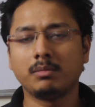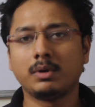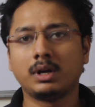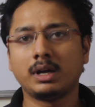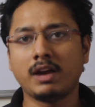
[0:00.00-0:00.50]

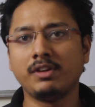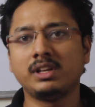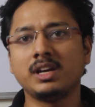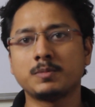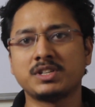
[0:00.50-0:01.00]

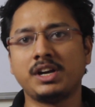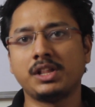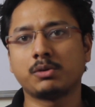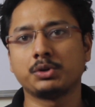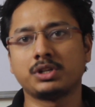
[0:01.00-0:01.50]
everything is present in
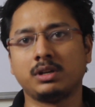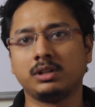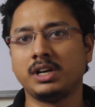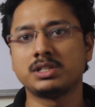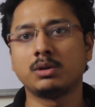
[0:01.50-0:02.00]
the question.
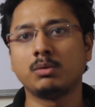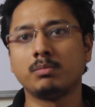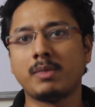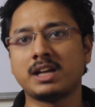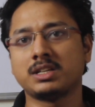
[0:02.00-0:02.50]
There is no
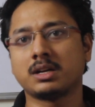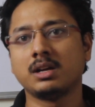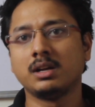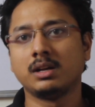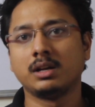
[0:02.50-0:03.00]
magic
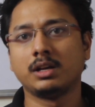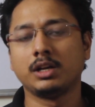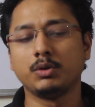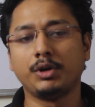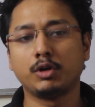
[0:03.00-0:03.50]

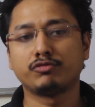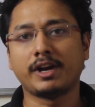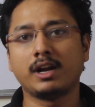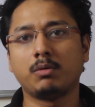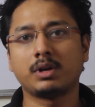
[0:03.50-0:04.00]
you need to
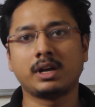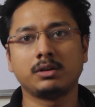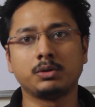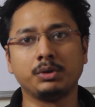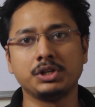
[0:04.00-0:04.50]
find out
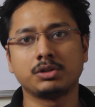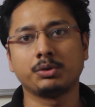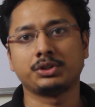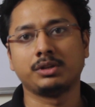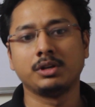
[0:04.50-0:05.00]
and to reach the
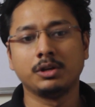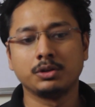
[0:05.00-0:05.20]
question.